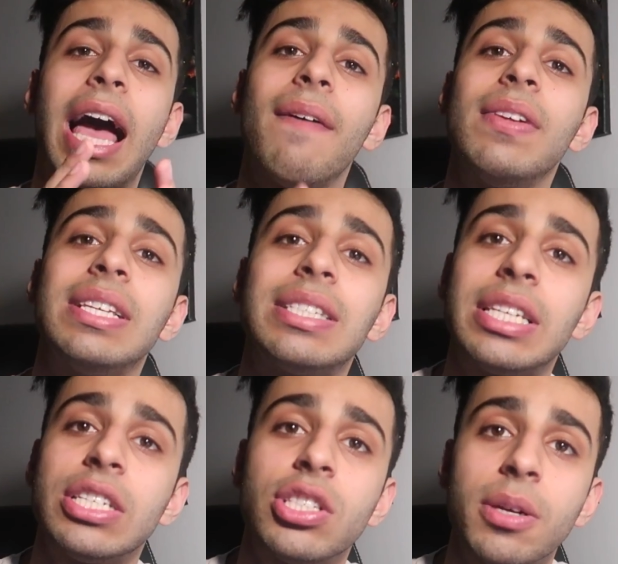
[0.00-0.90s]
having the
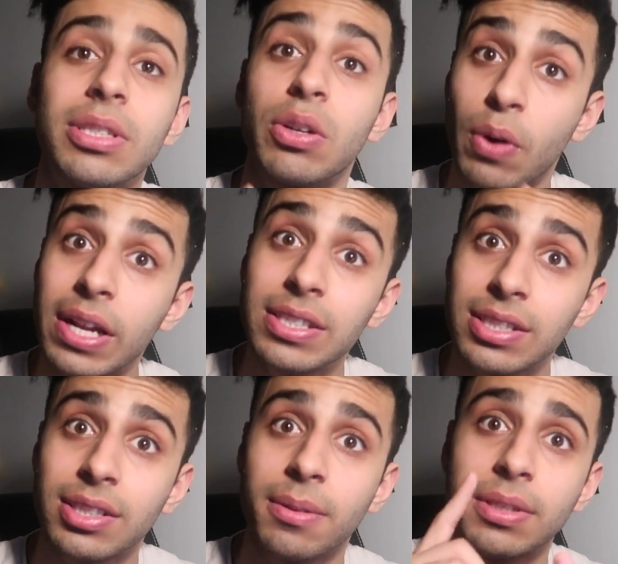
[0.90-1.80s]
systems, the right
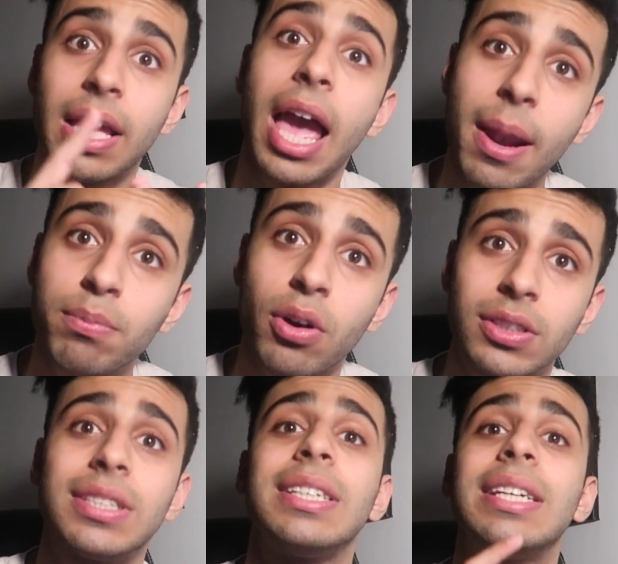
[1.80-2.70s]
systems and
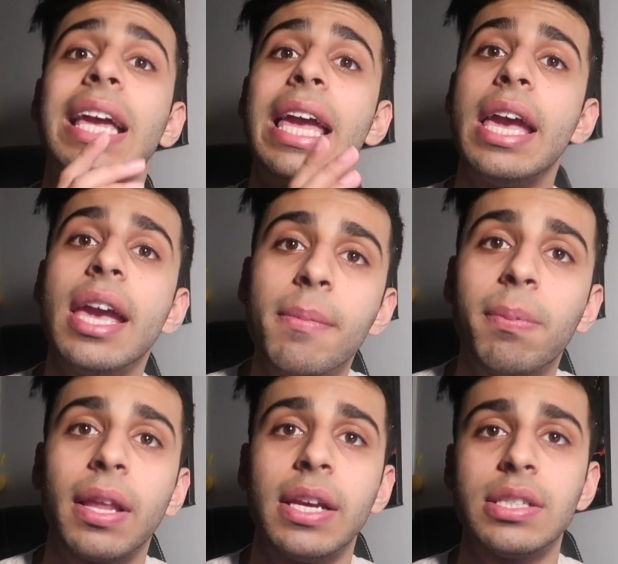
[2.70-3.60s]
processing in
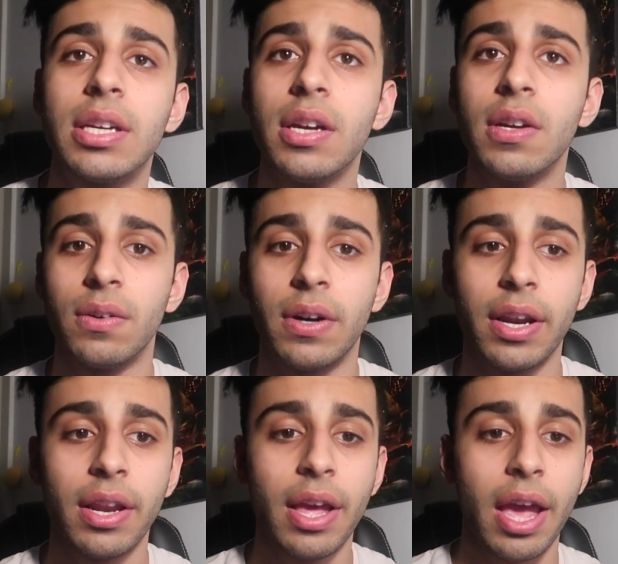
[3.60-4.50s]
place,
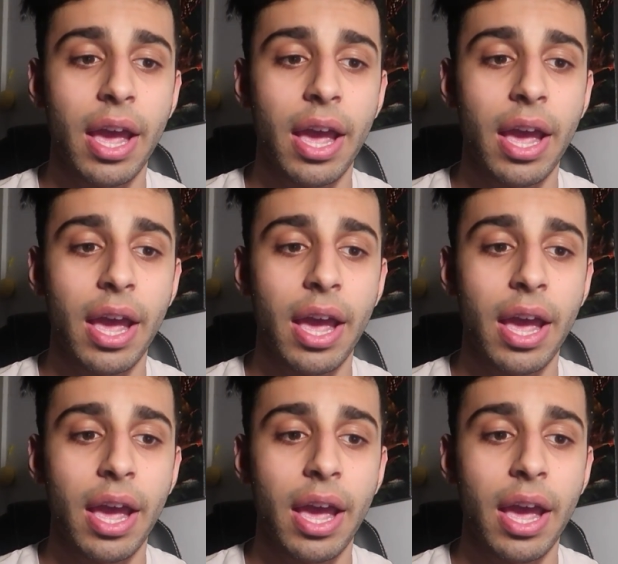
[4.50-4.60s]
right?